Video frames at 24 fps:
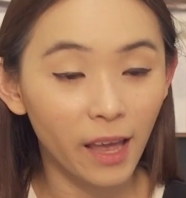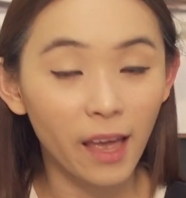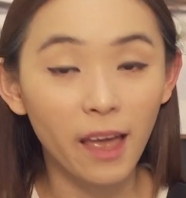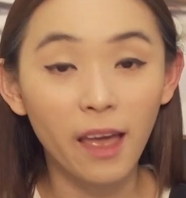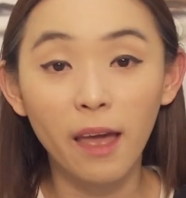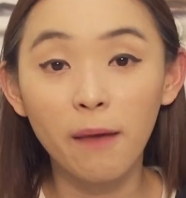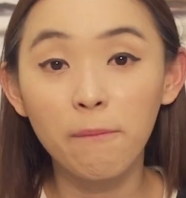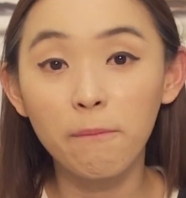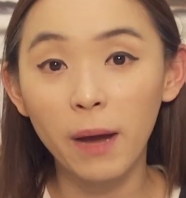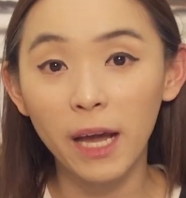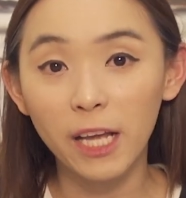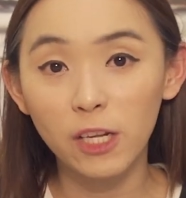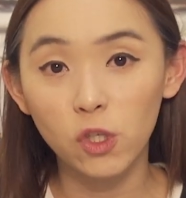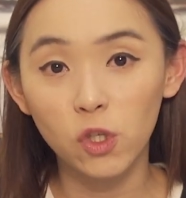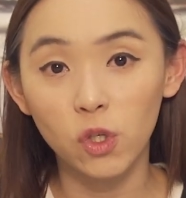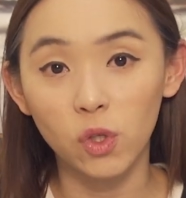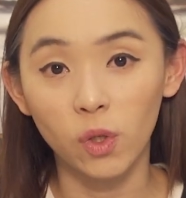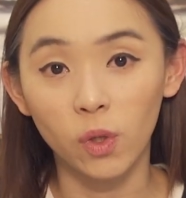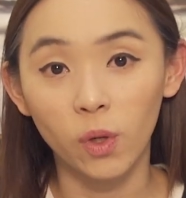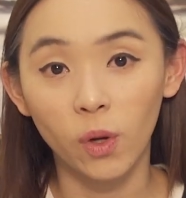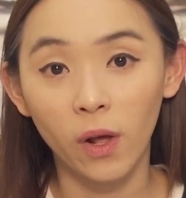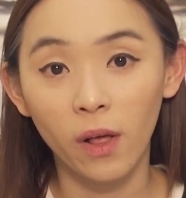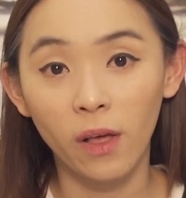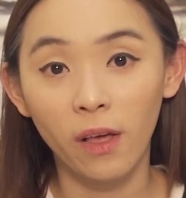And mind
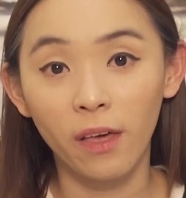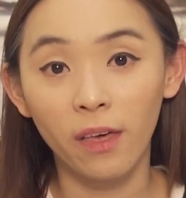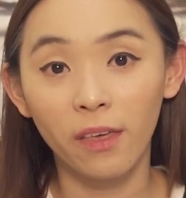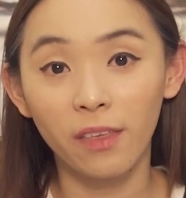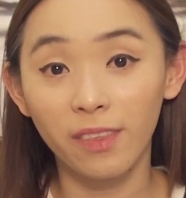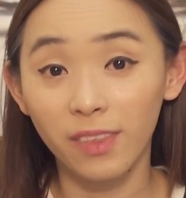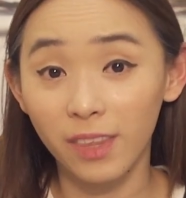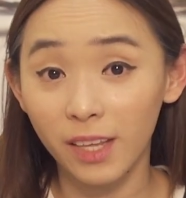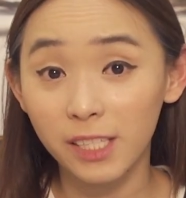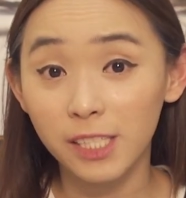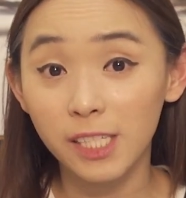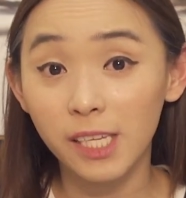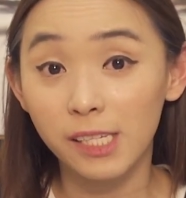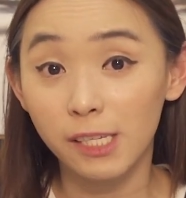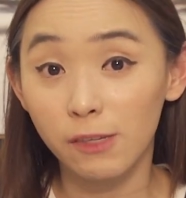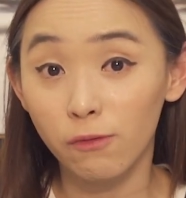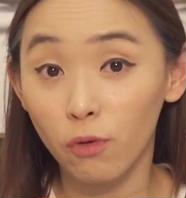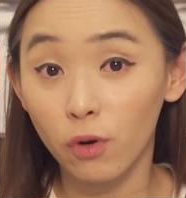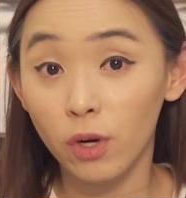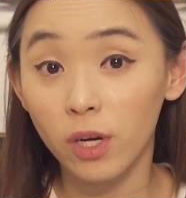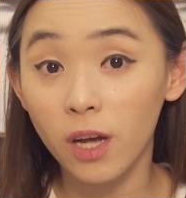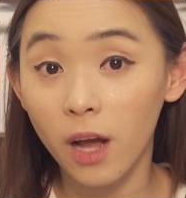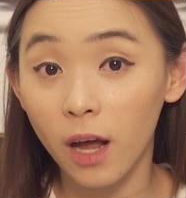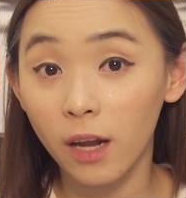you, this is
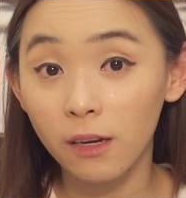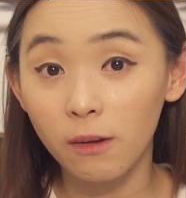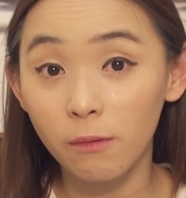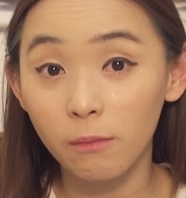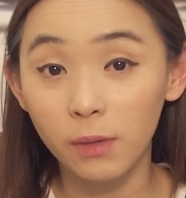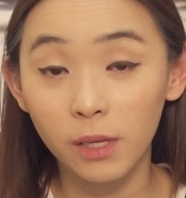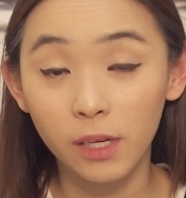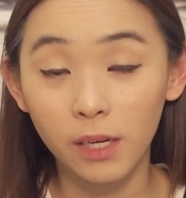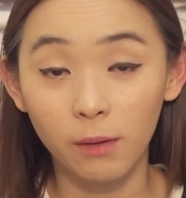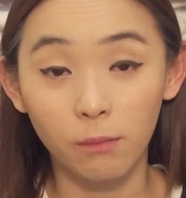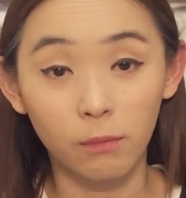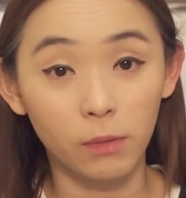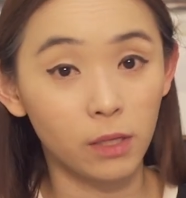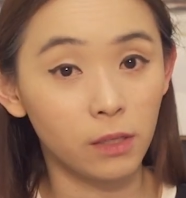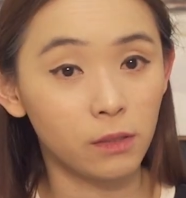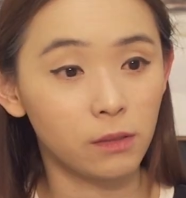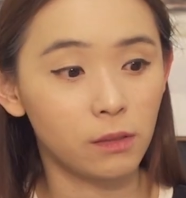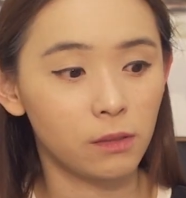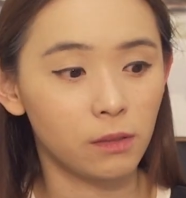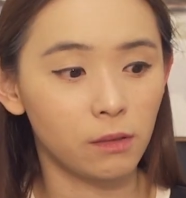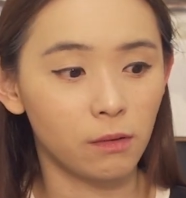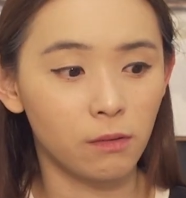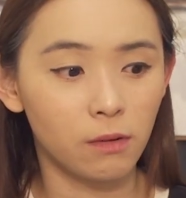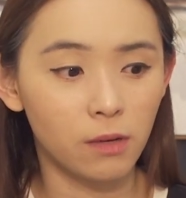for a condominium.
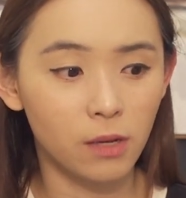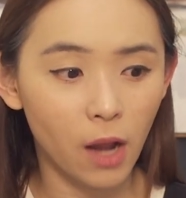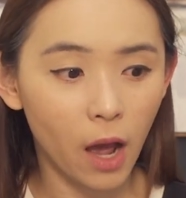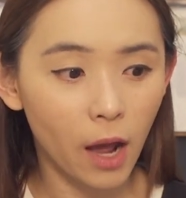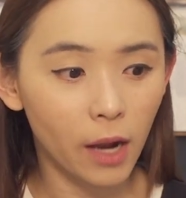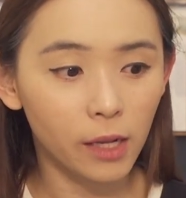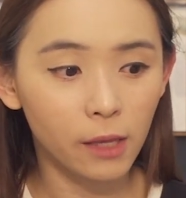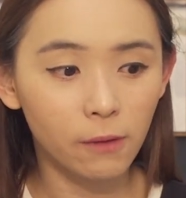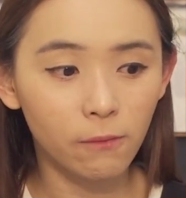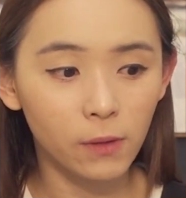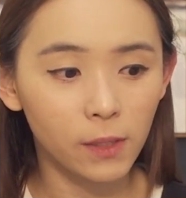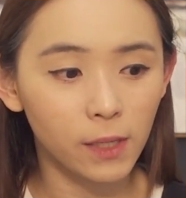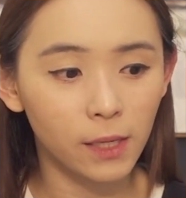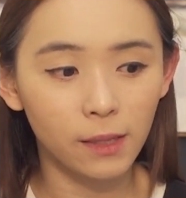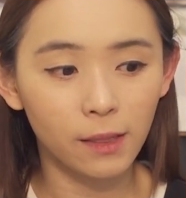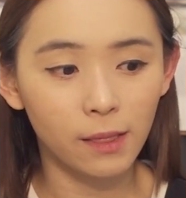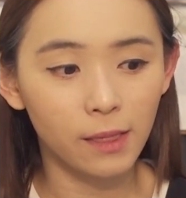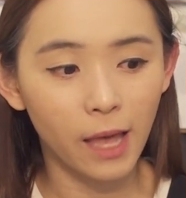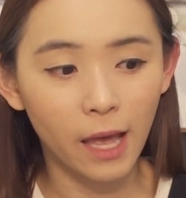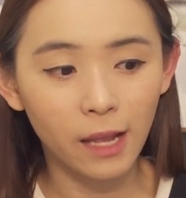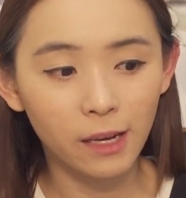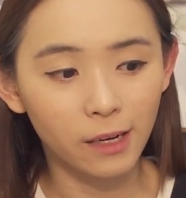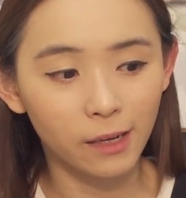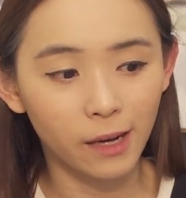It's not even a
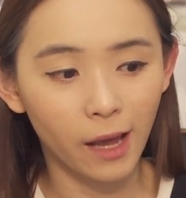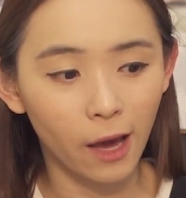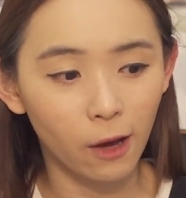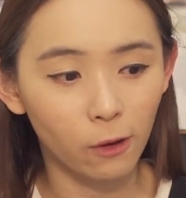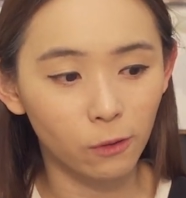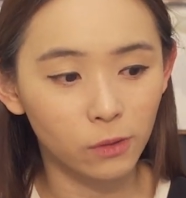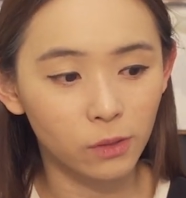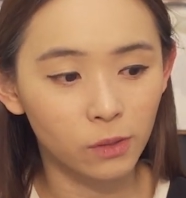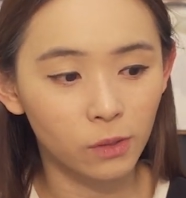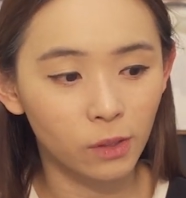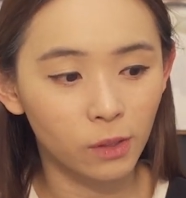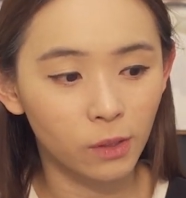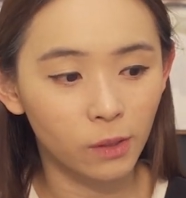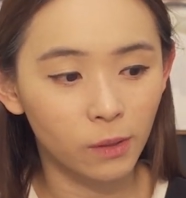landed house.